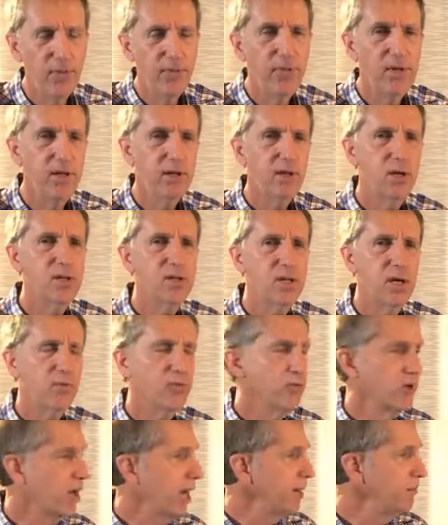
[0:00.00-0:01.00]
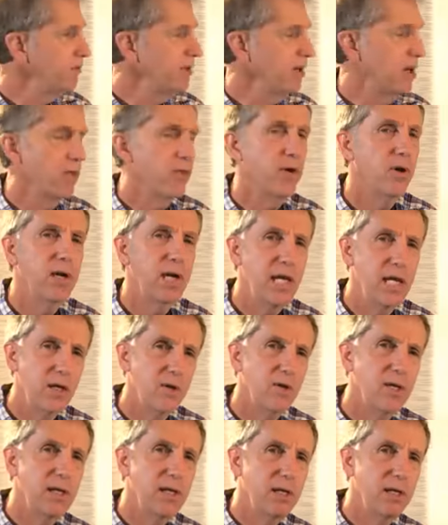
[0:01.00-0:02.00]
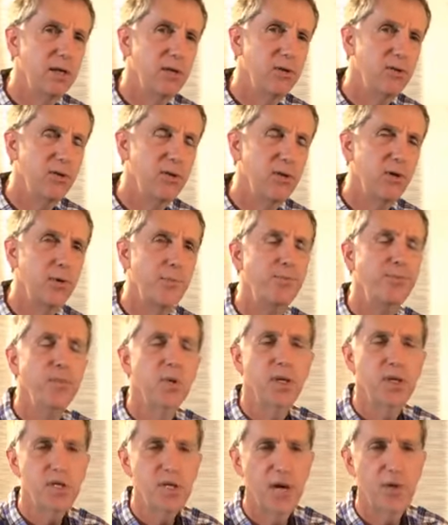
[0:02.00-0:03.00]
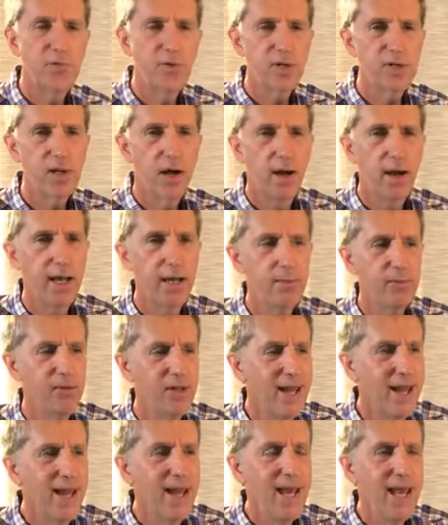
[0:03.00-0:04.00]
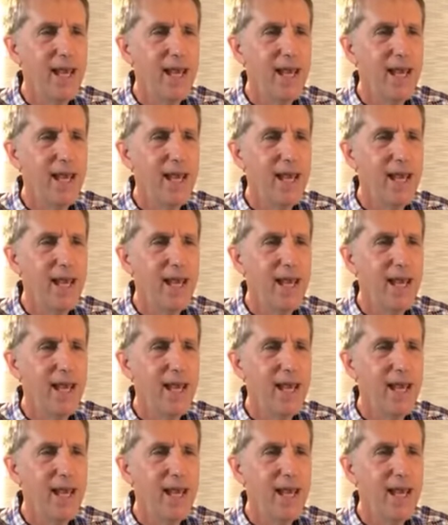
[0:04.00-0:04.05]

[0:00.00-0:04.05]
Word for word: But these are tough times now. They're entering into tougher times.